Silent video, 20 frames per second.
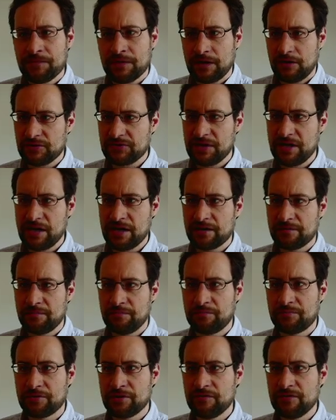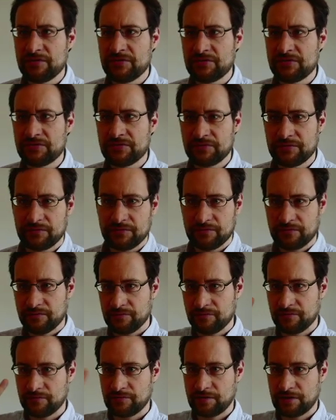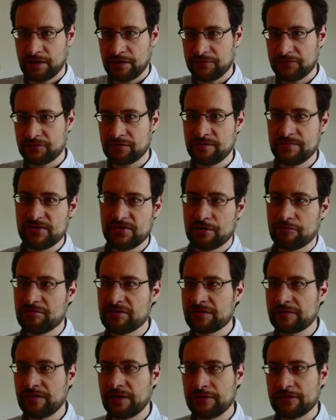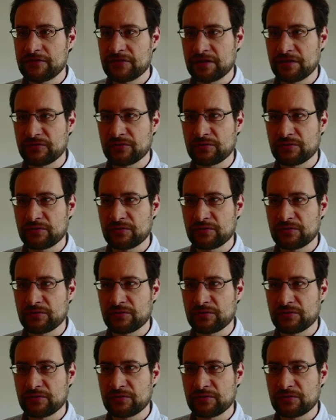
Also, yeah, previous live streams here, RISC-V stuff,